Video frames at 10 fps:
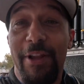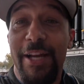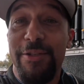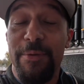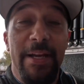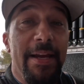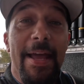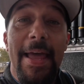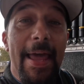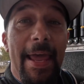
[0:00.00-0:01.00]
last week,
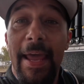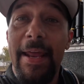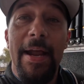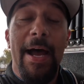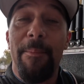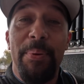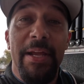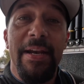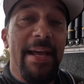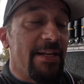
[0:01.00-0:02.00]
and I'm
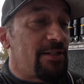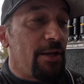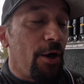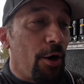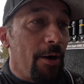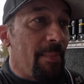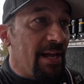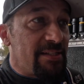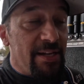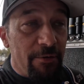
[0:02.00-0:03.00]
pitted next to
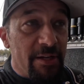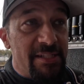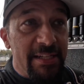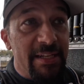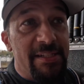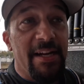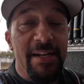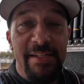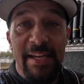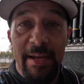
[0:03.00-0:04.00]
RMS. They run
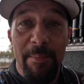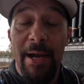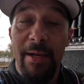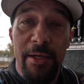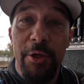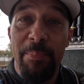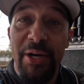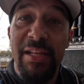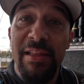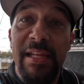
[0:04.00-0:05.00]
CSIs, and my good
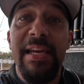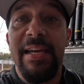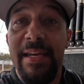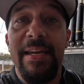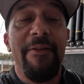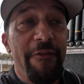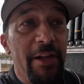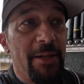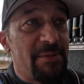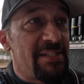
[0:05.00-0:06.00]
buddy Lee
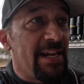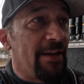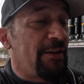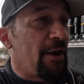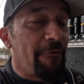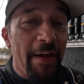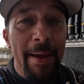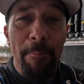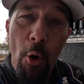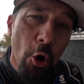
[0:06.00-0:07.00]
Phillips is down there.
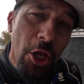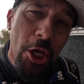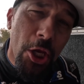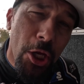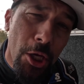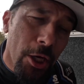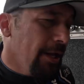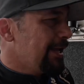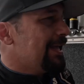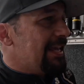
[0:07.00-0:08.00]
Fat boy.
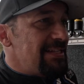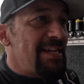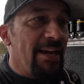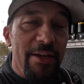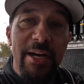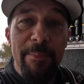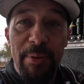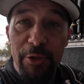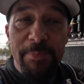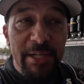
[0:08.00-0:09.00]
He's down there. He
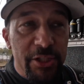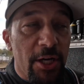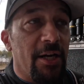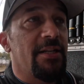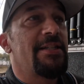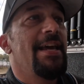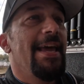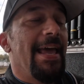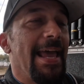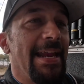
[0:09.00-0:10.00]
builds my shocks,
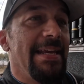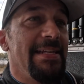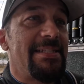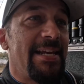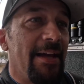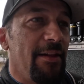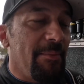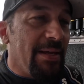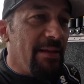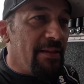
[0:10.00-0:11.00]
and he's telling
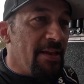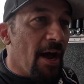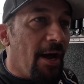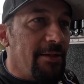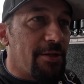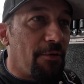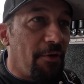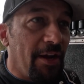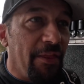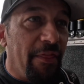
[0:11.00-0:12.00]
me not to
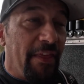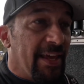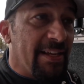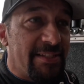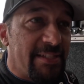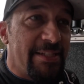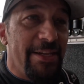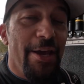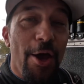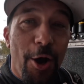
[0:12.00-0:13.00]
run this
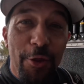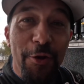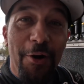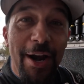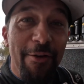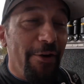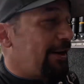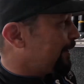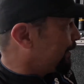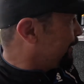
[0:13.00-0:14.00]
on the right
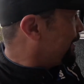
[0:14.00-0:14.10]
rear